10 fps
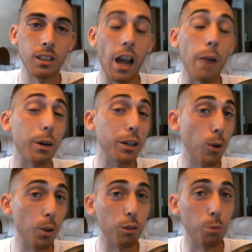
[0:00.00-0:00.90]
I already
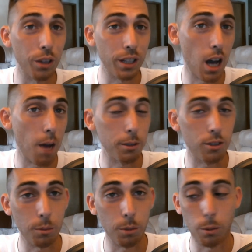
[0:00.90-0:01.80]
know that's one of the comments
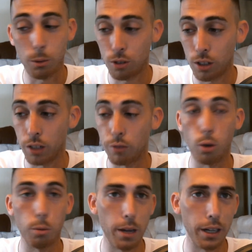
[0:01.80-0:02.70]
that I'm going to receive,
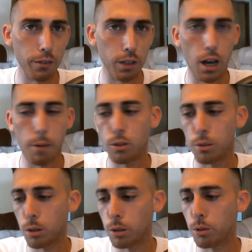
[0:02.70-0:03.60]
or many of the comments
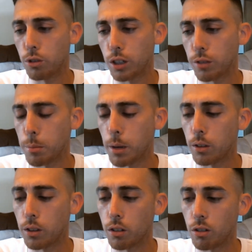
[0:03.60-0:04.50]
I'm going to receive
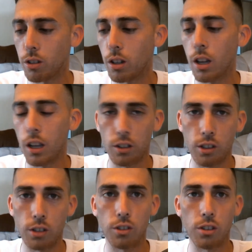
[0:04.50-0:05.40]
about this, is
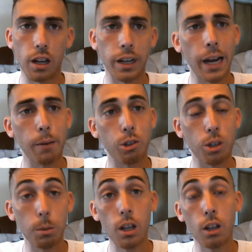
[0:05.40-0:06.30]
because it's got a Kamry chip.